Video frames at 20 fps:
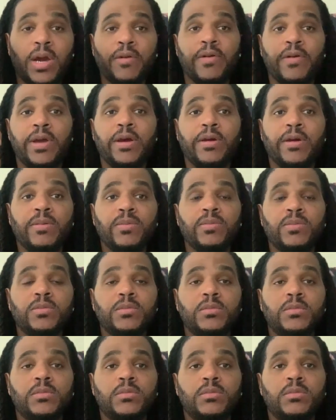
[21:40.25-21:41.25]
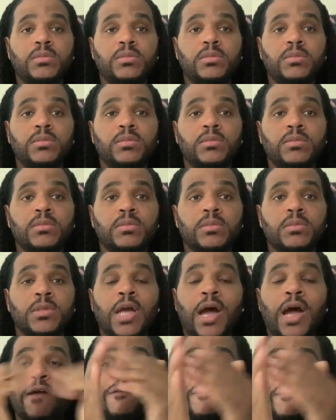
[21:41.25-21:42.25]
career,
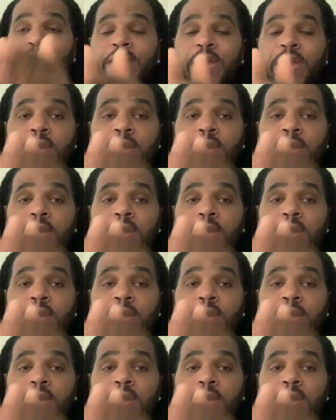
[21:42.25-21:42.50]
or